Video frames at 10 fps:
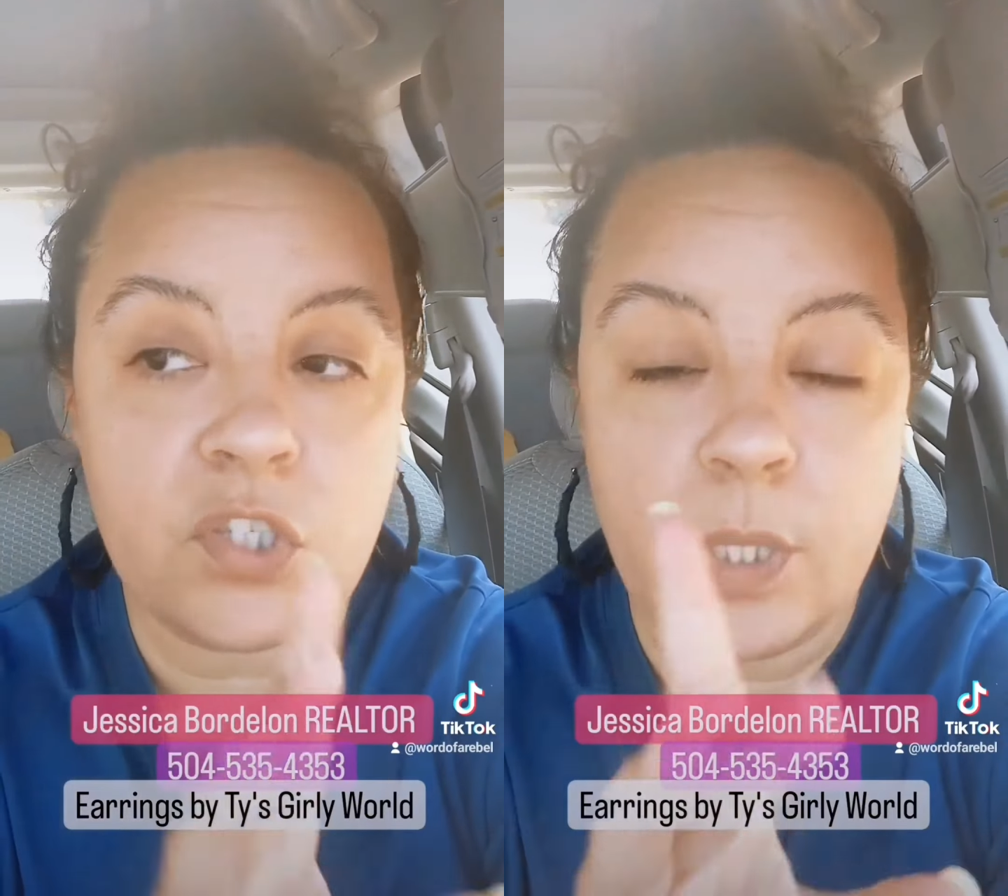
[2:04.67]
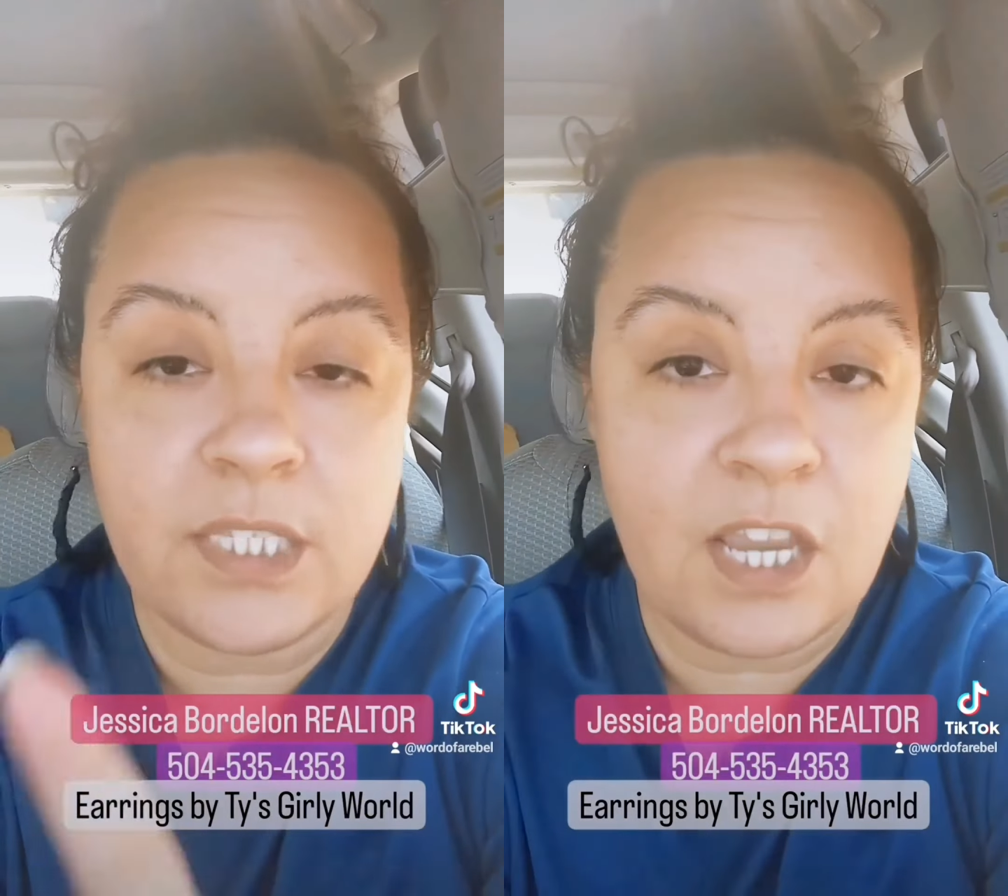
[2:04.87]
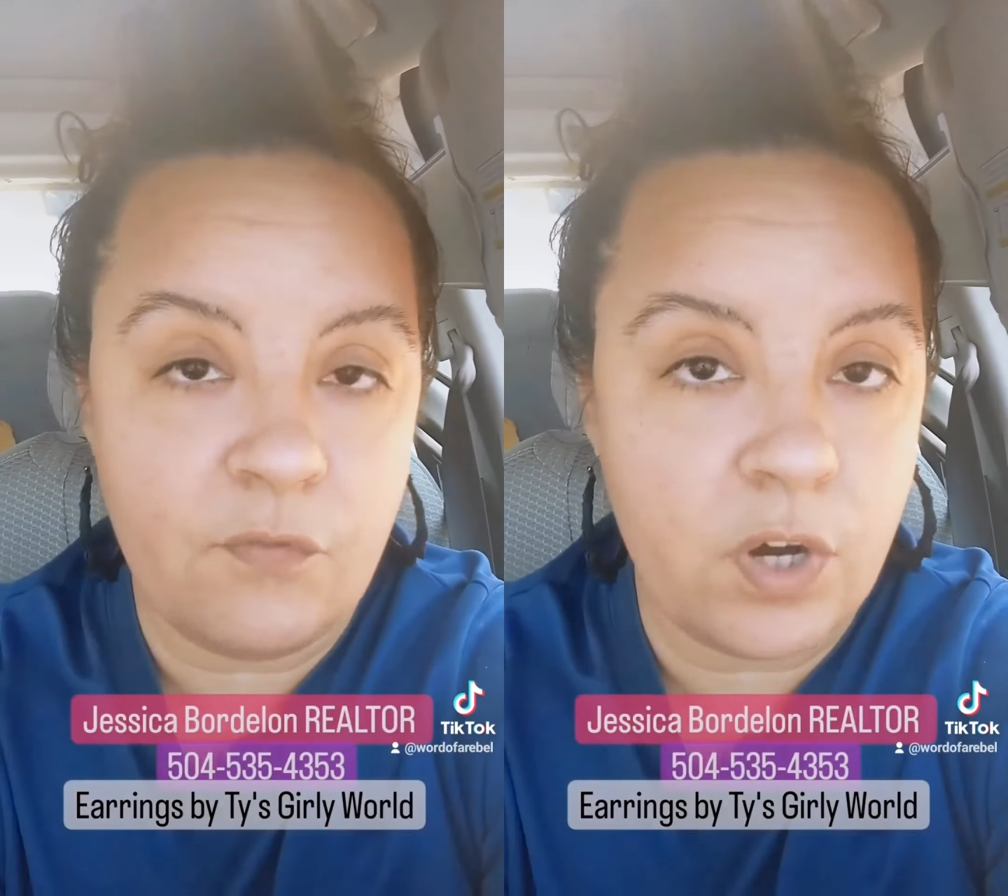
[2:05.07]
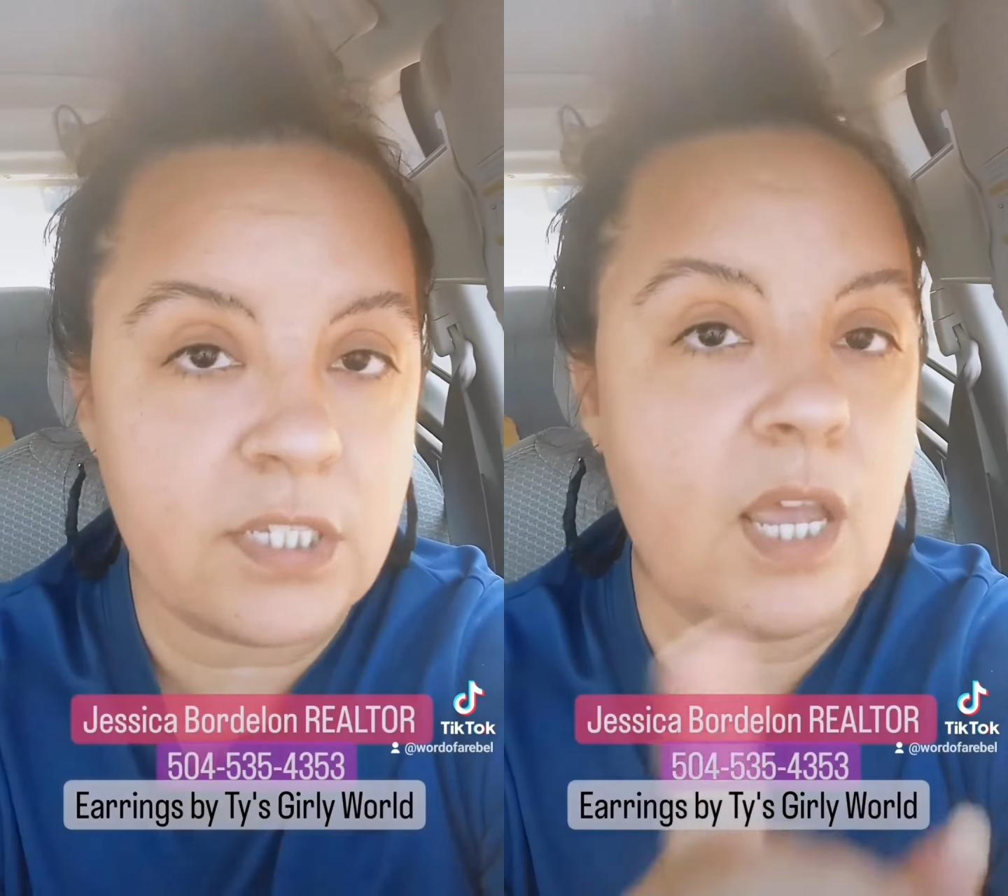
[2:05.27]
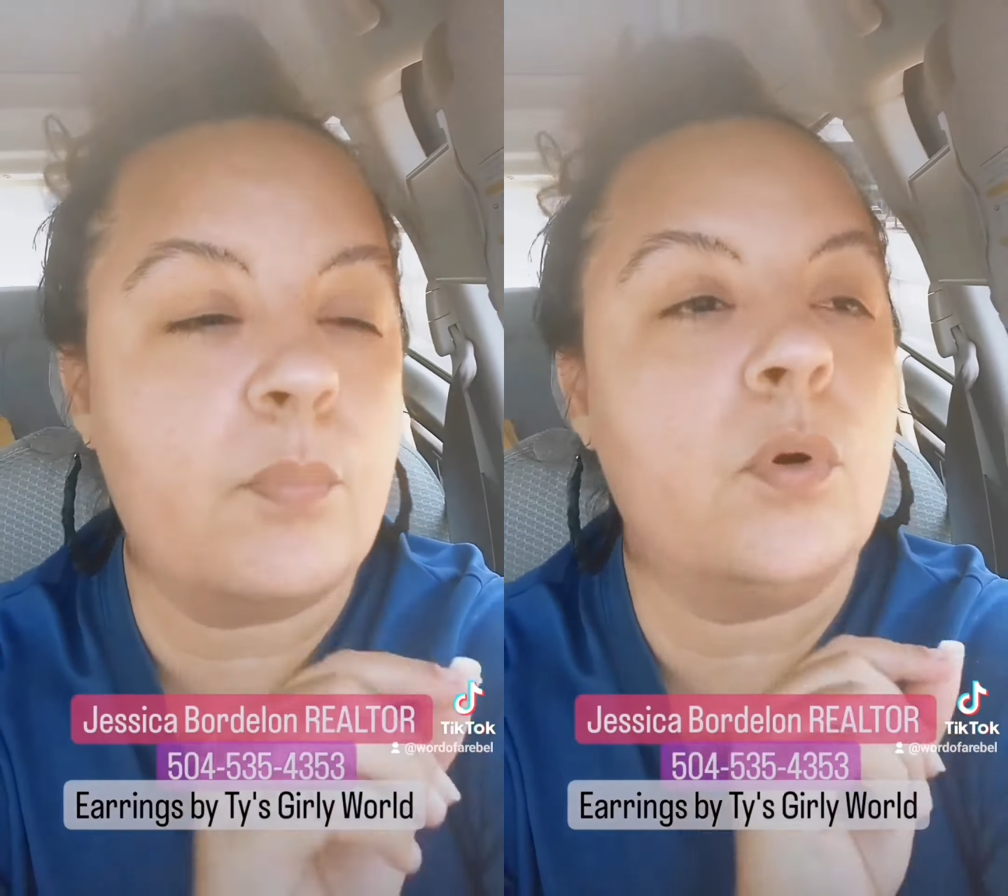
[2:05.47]
So let's say, for
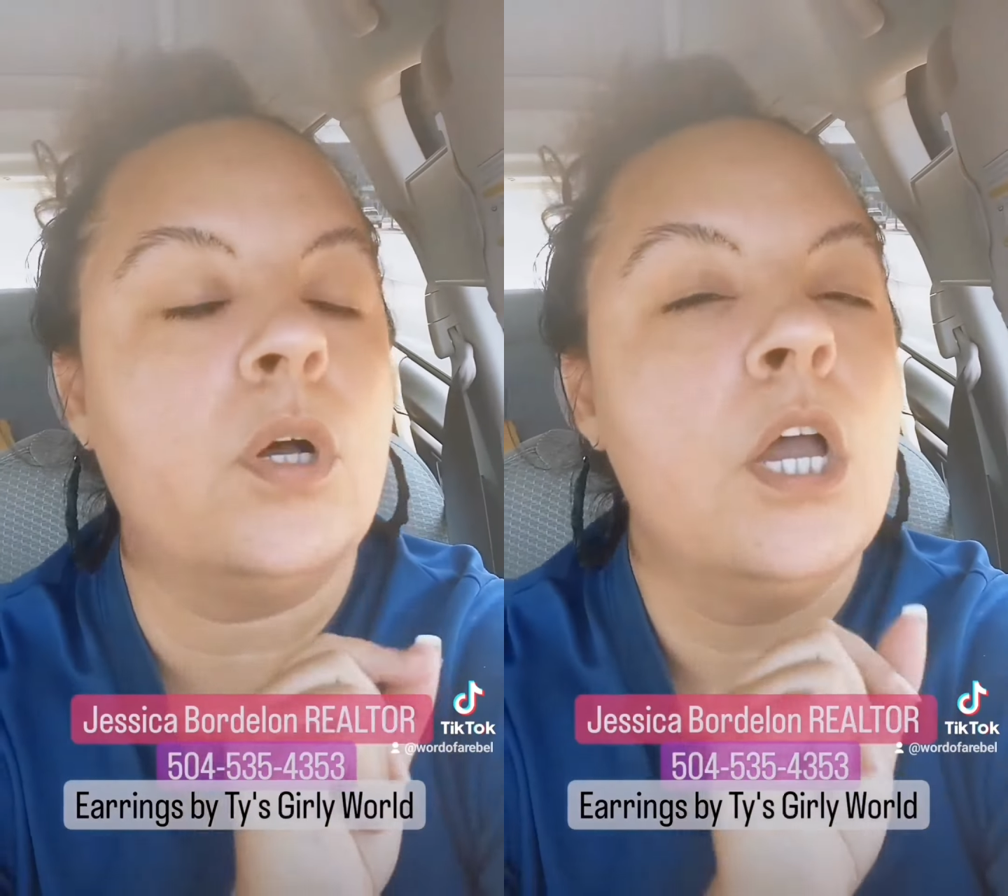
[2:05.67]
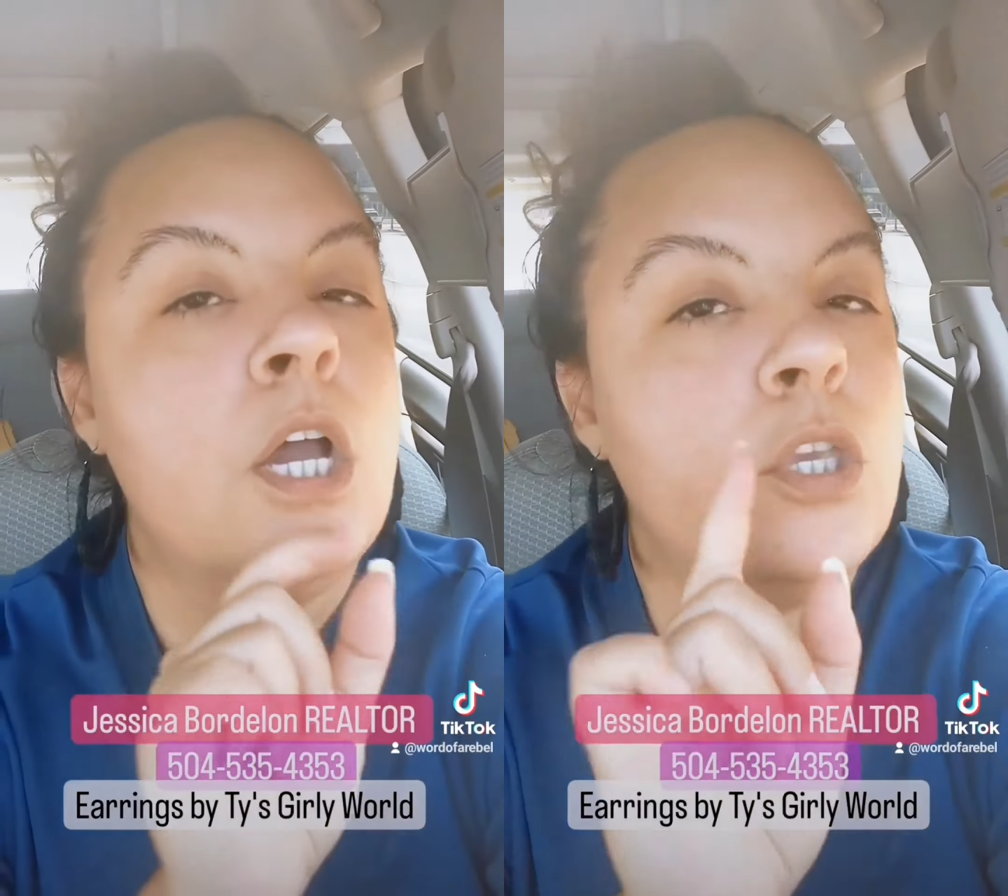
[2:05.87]
example,